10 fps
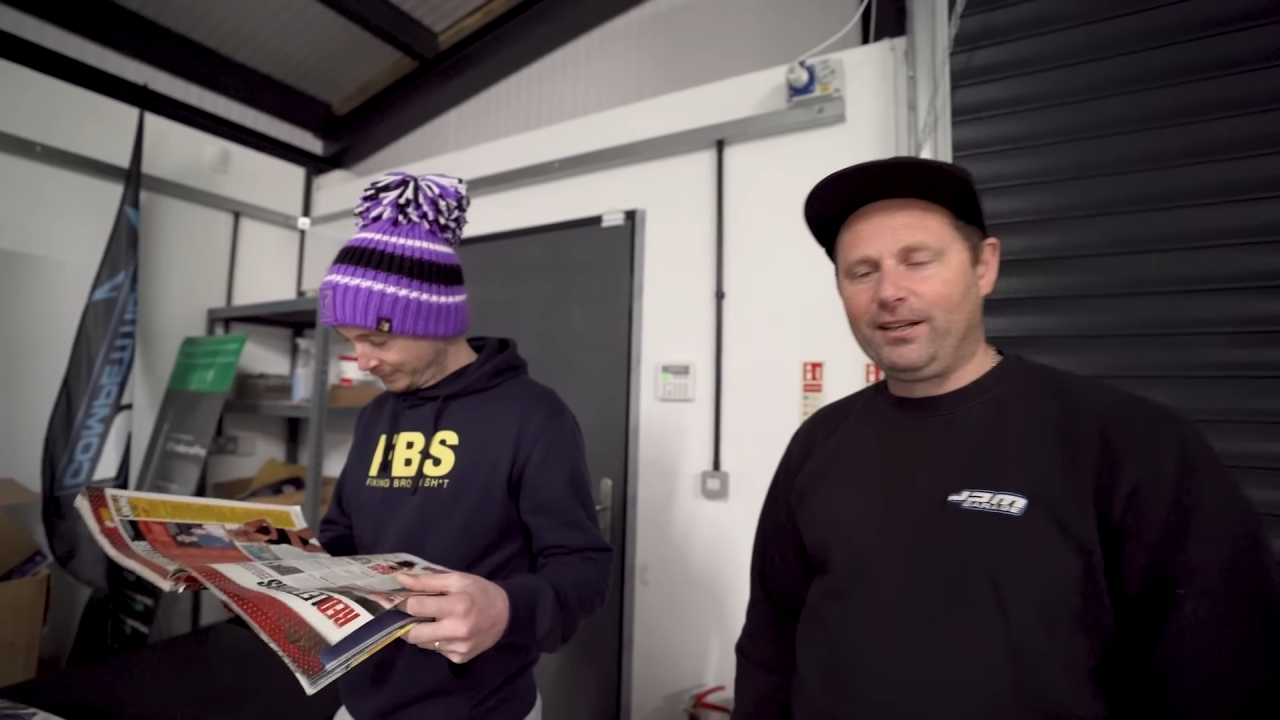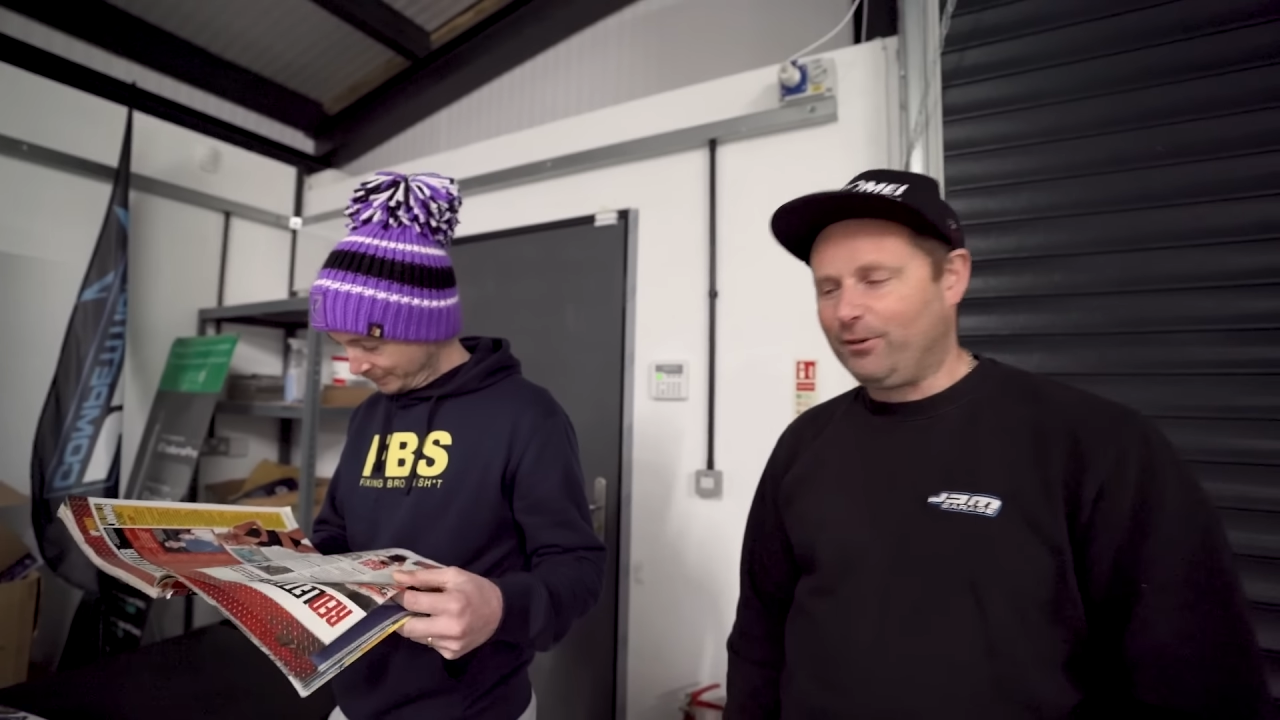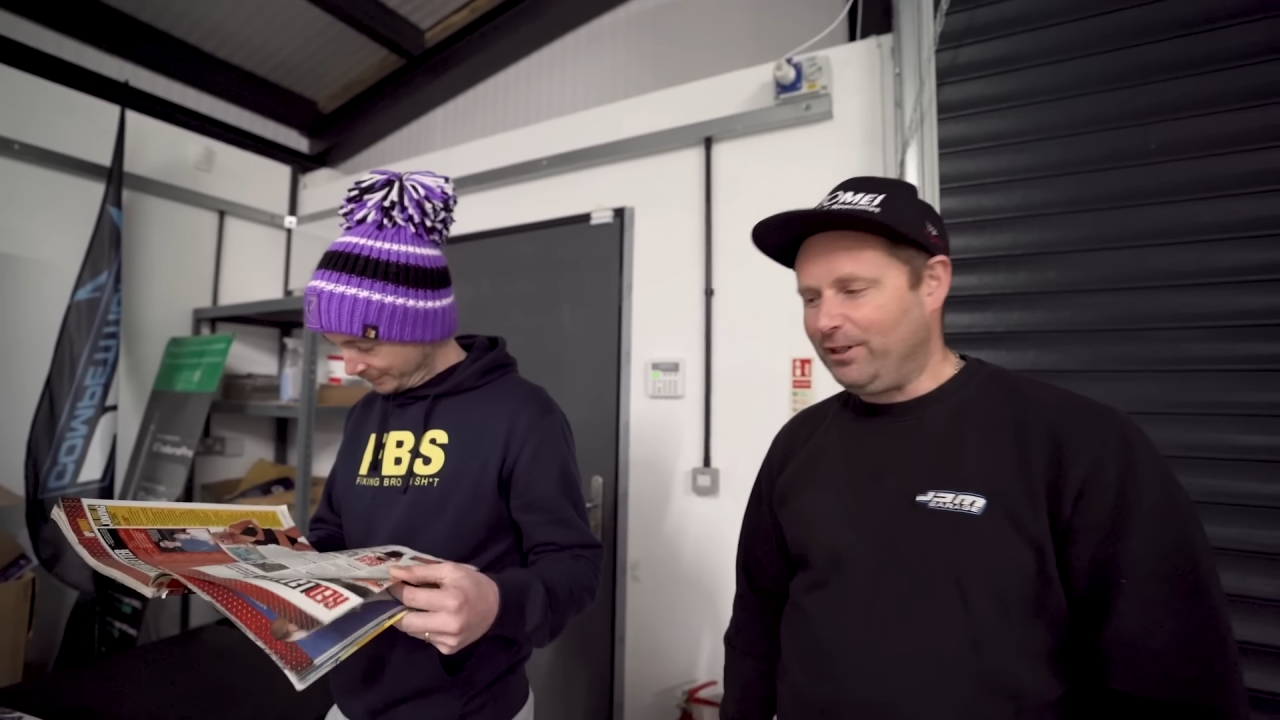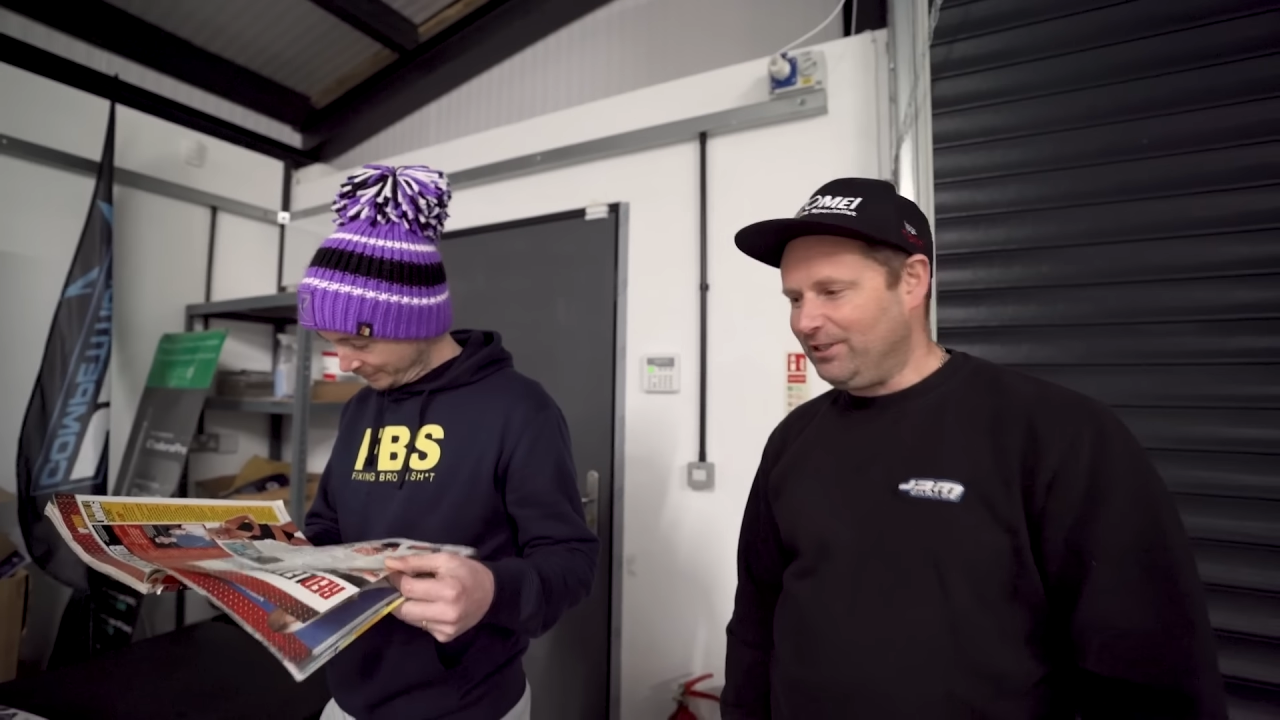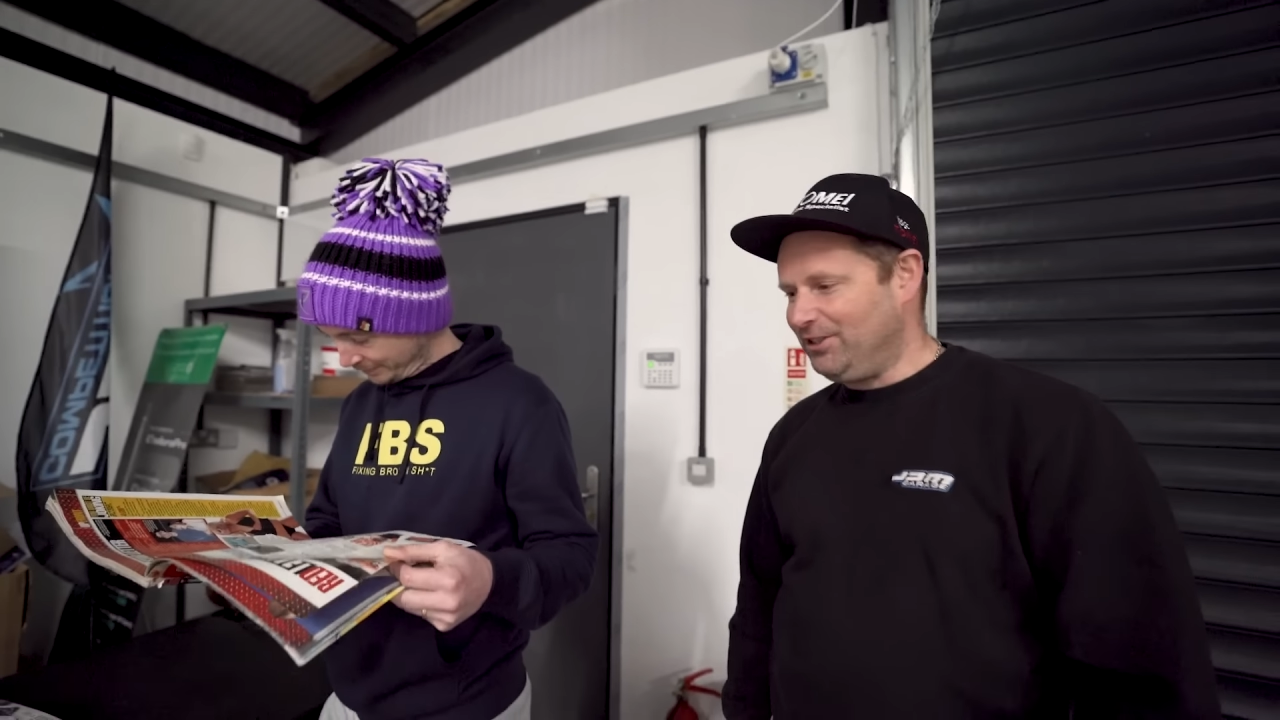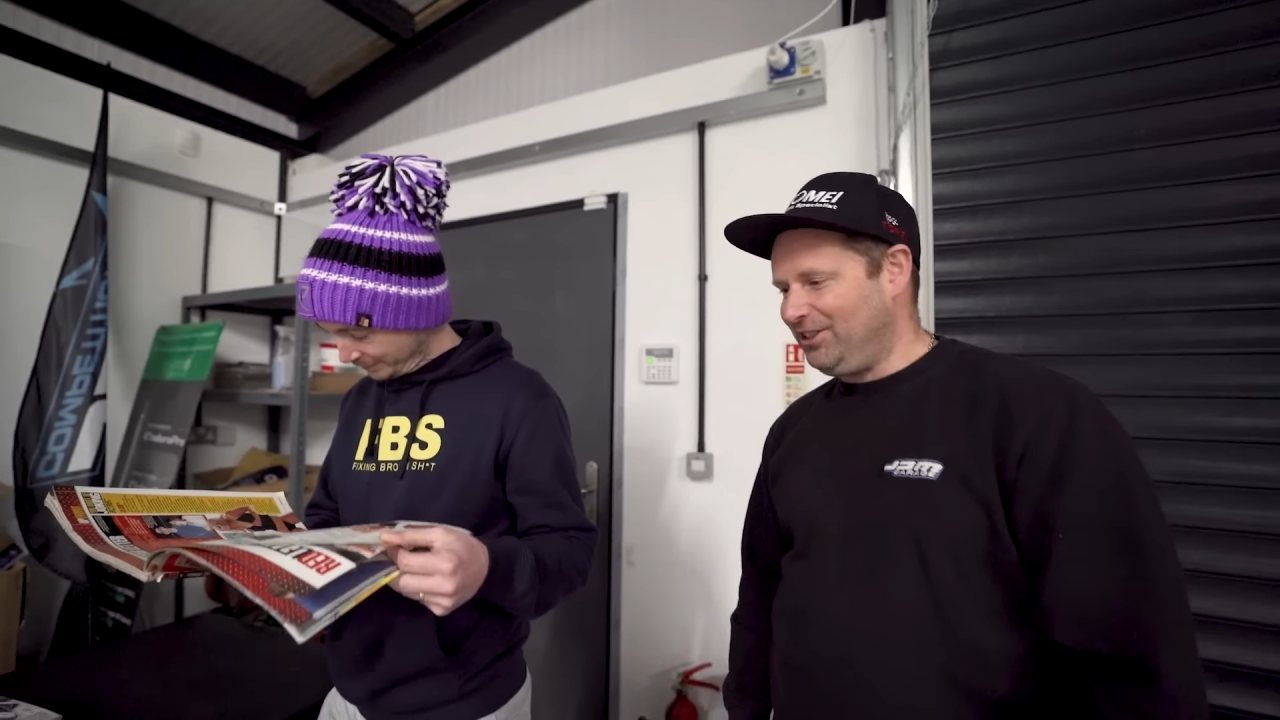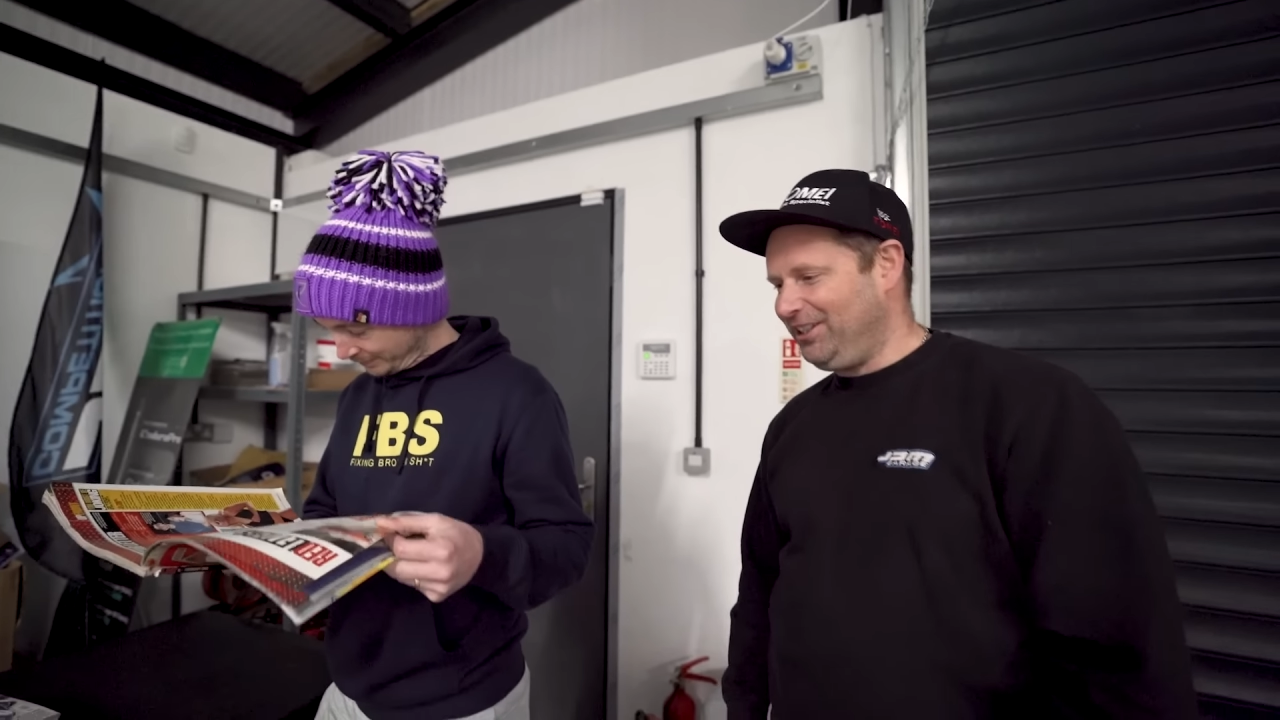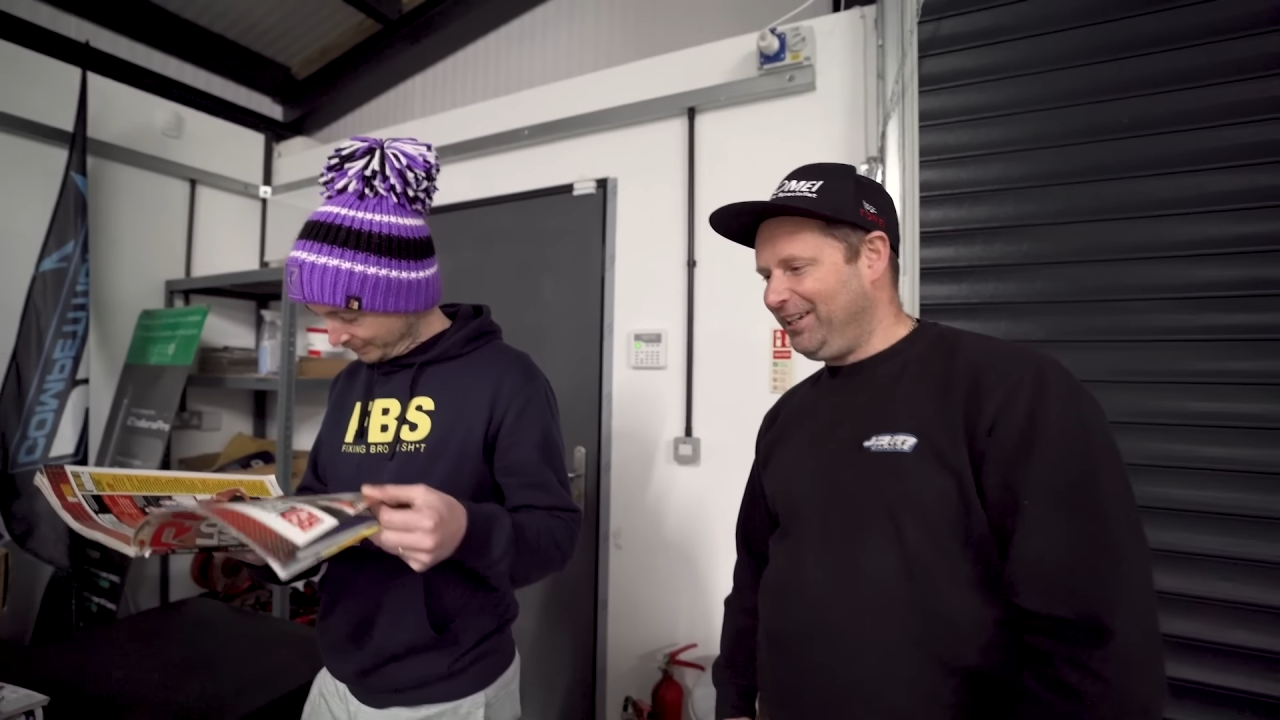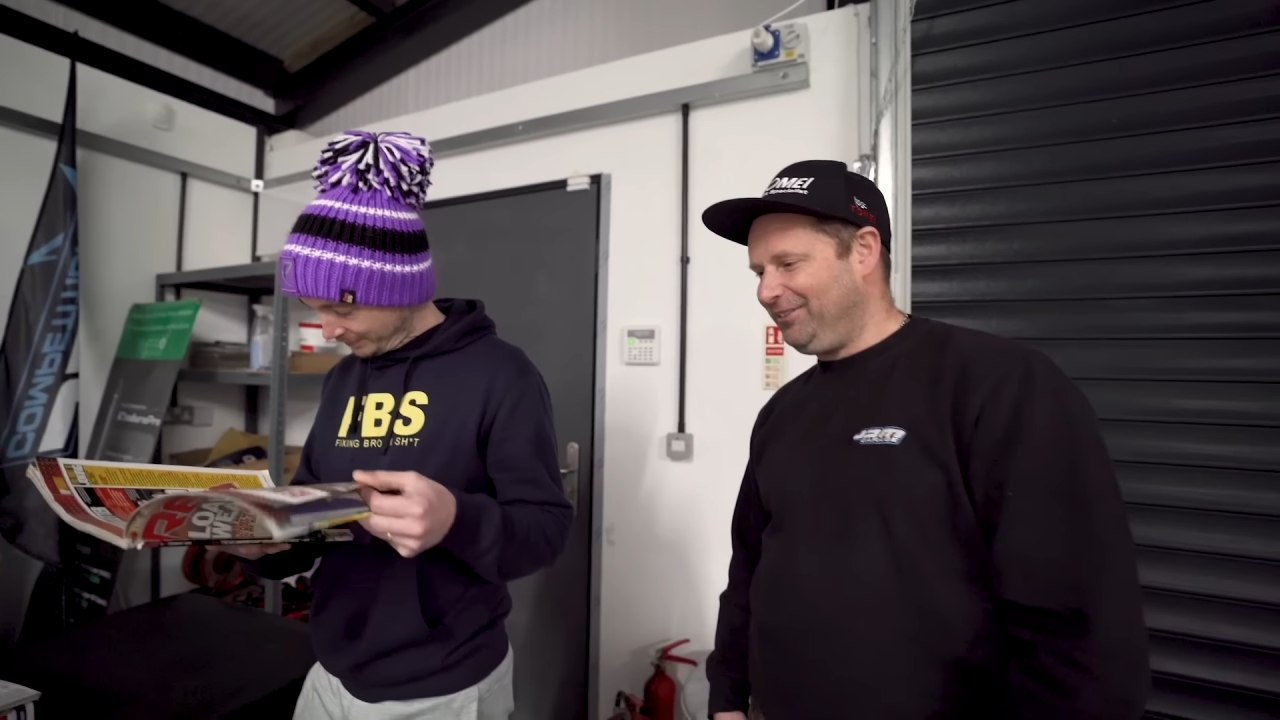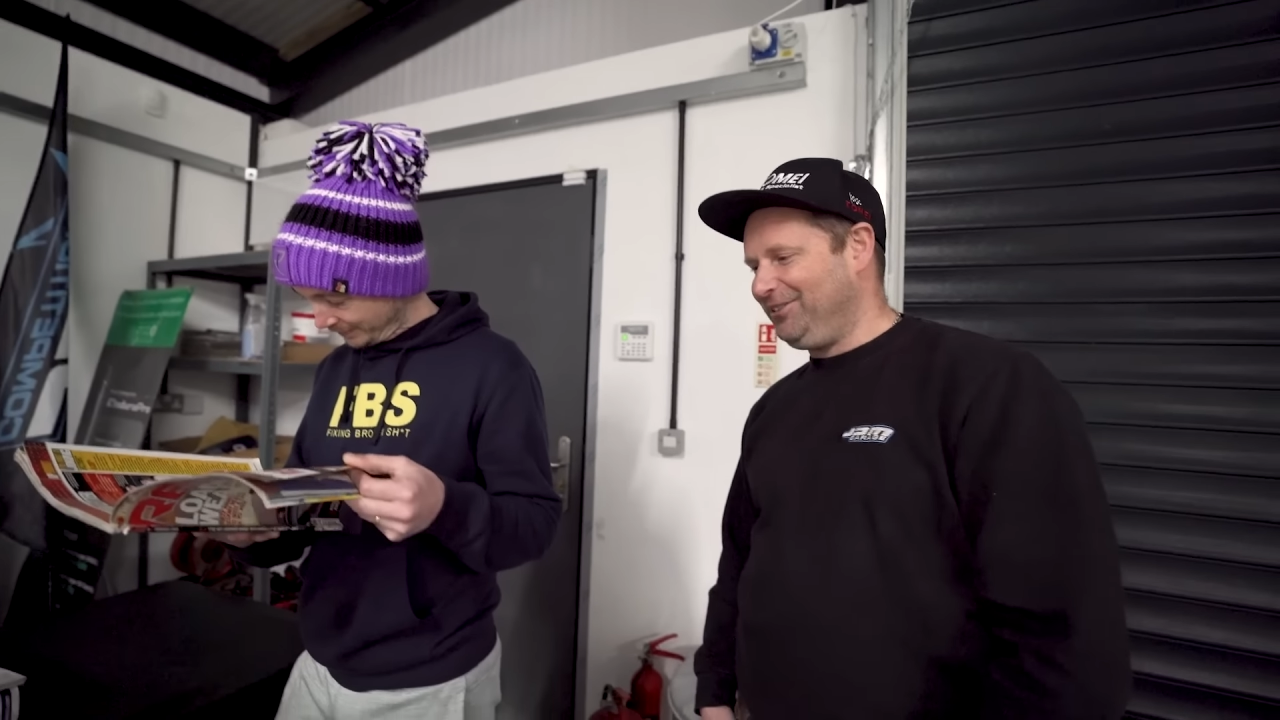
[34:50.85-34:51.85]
cringy now